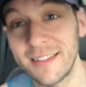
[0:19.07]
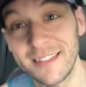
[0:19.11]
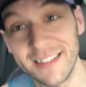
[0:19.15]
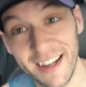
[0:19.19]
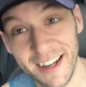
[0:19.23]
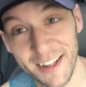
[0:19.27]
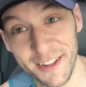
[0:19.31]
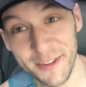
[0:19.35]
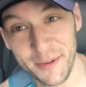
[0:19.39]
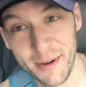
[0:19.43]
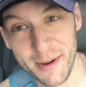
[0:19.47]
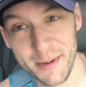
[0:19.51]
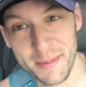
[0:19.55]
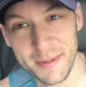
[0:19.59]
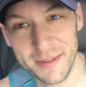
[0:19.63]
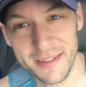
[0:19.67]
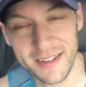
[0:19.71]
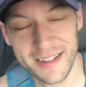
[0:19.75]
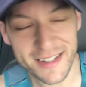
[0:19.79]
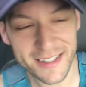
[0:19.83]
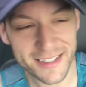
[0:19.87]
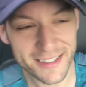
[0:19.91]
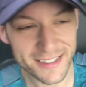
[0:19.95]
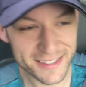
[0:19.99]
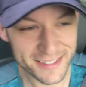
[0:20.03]
Tyler Ramey's
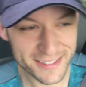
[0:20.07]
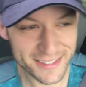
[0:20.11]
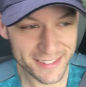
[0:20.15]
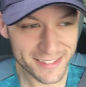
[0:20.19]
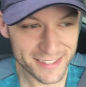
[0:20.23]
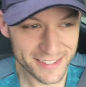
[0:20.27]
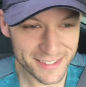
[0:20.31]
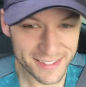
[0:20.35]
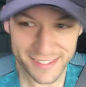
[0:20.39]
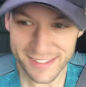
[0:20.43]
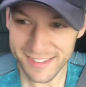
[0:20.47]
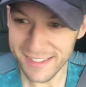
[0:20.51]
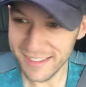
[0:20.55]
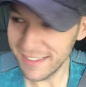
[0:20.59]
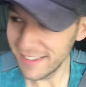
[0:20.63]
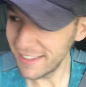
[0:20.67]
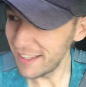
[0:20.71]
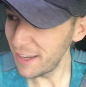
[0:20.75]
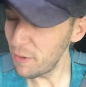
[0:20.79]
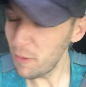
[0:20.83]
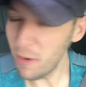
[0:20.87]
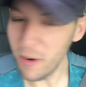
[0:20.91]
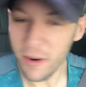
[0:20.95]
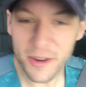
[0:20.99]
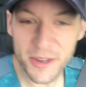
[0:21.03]
here.
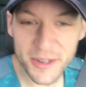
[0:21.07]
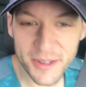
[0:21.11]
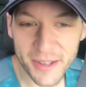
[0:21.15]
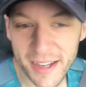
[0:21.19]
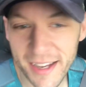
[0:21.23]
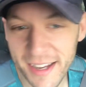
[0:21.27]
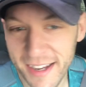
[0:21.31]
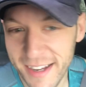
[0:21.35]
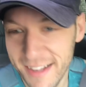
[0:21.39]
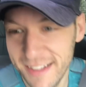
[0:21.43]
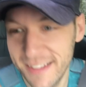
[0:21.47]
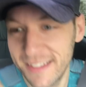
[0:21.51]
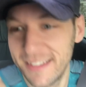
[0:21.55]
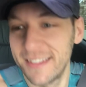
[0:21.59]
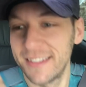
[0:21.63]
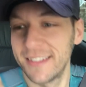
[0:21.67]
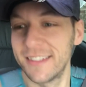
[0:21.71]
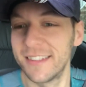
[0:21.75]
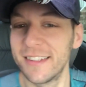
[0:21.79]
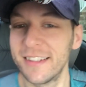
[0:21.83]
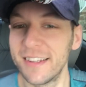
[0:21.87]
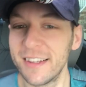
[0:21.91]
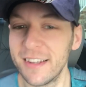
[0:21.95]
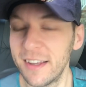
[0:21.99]
How are you guys?